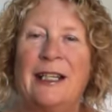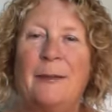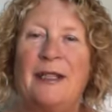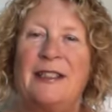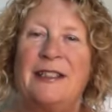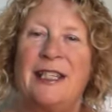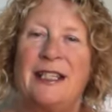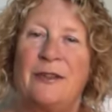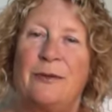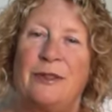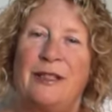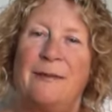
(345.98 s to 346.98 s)
Because
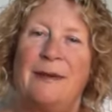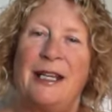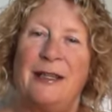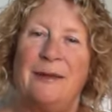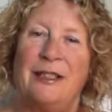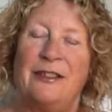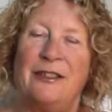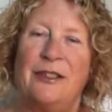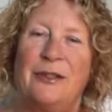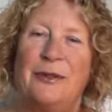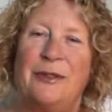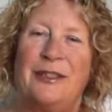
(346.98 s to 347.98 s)
that's what I'm aiming to
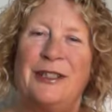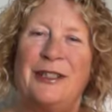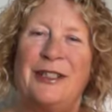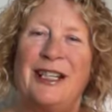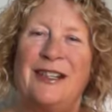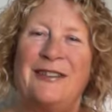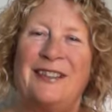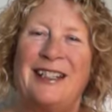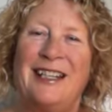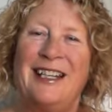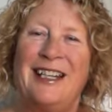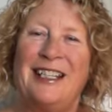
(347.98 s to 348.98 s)
do, to turn out,
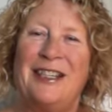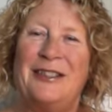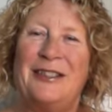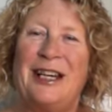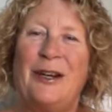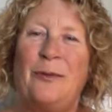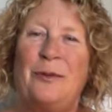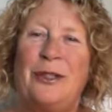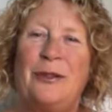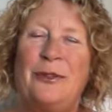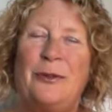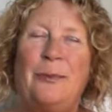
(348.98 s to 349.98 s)
you know, to help
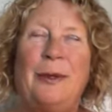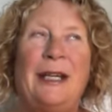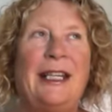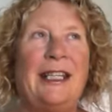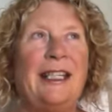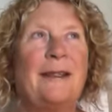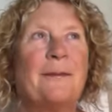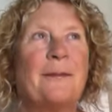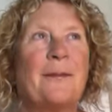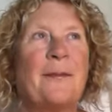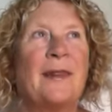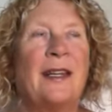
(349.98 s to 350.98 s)
you to be
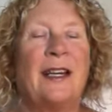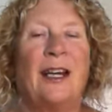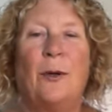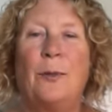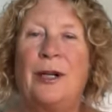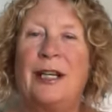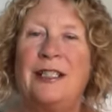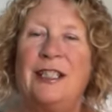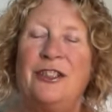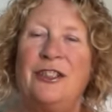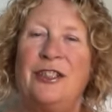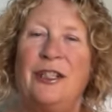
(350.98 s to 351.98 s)
a
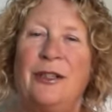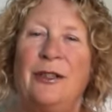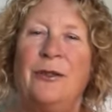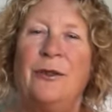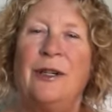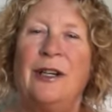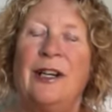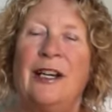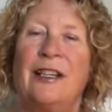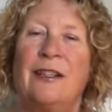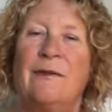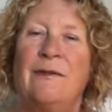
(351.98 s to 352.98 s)
practitioner who
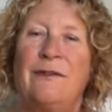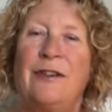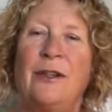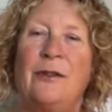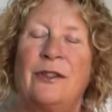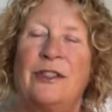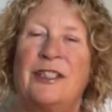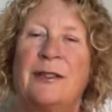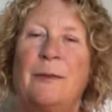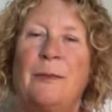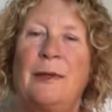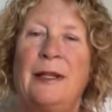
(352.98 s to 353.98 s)
can focus
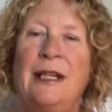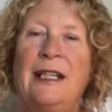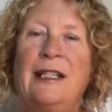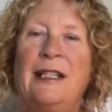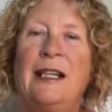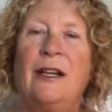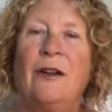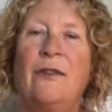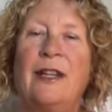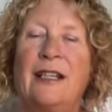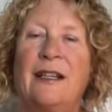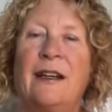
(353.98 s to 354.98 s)
completely on
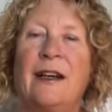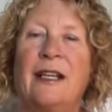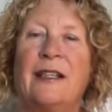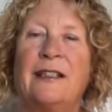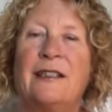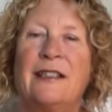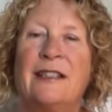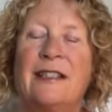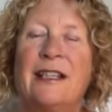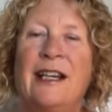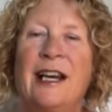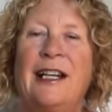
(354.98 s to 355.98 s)
their client
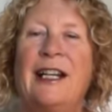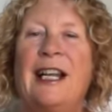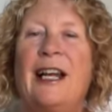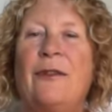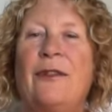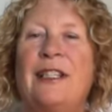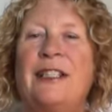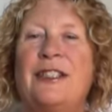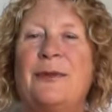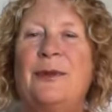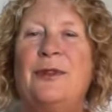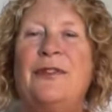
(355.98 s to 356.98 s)
and allow things
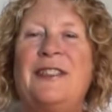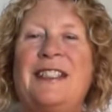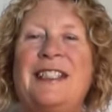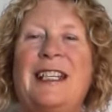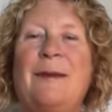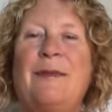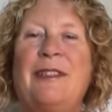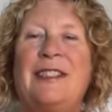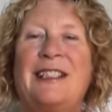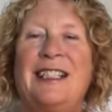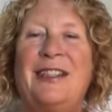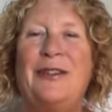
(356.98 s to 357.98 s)
to move
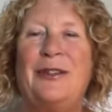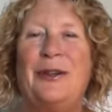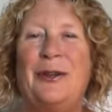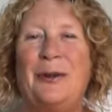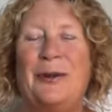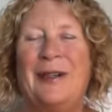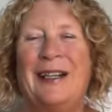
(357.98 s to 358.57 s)
seamlessly through